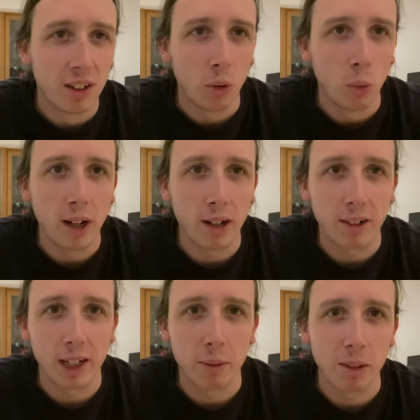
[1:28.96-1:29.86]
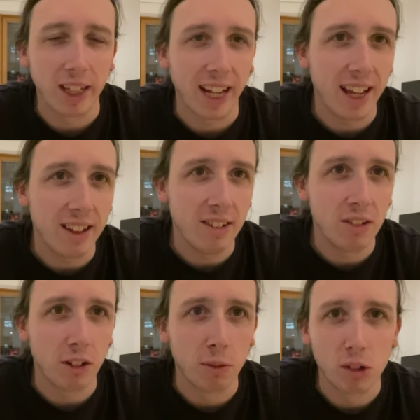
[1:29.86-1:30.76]
where I am at the
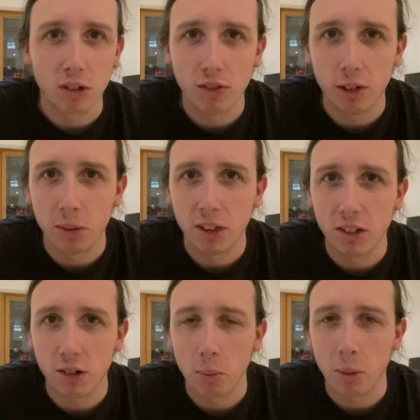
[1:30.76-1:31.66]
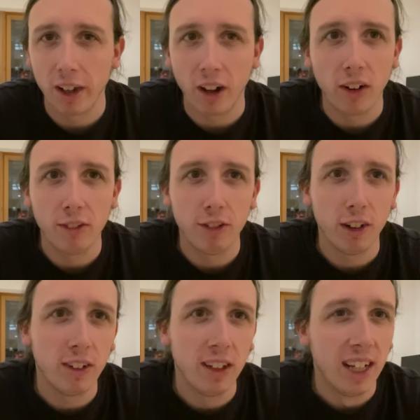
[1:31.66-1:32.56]
end. I'm just filming this on my
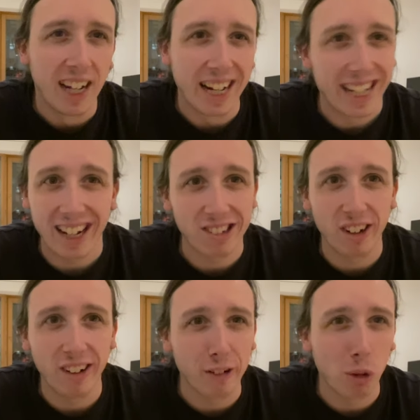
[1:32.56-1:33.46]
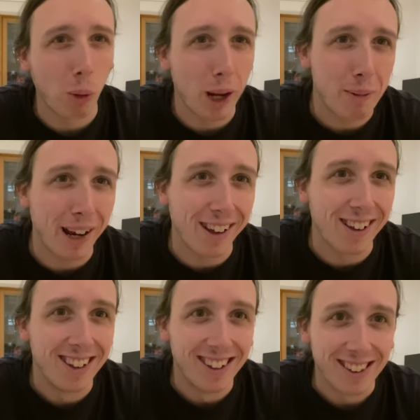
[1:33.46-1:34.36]
iPhone. It actually looks way better
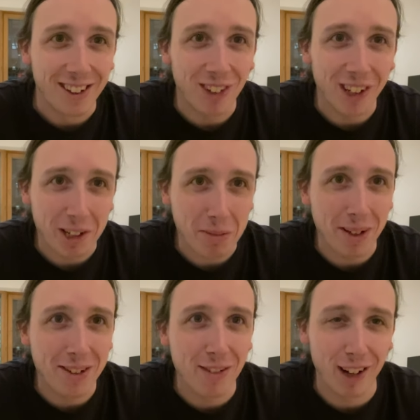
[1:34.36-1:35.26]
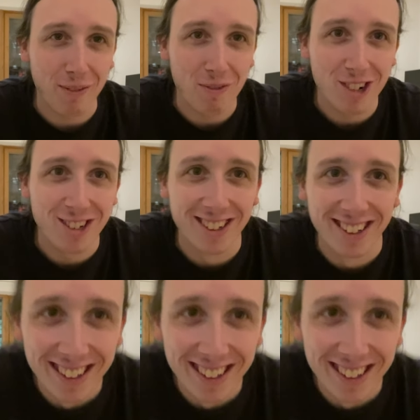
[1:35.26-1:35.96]
than my expensive cameras,